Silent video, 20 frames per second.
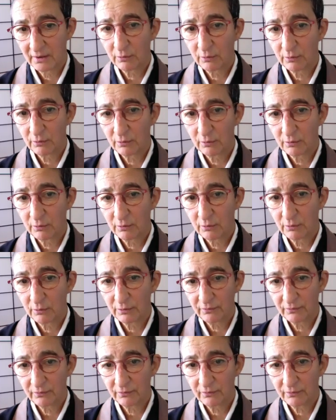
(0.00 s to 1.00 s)
the
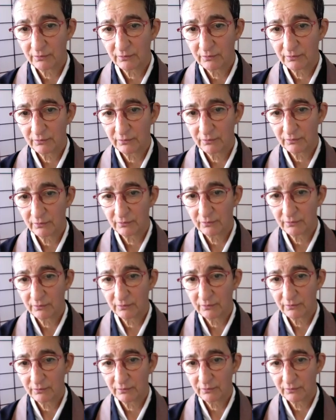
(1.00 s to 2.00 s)
world of
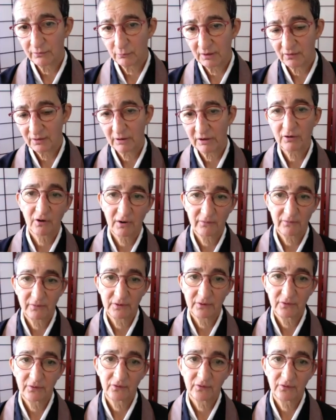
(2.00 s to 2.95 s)
worries and pressure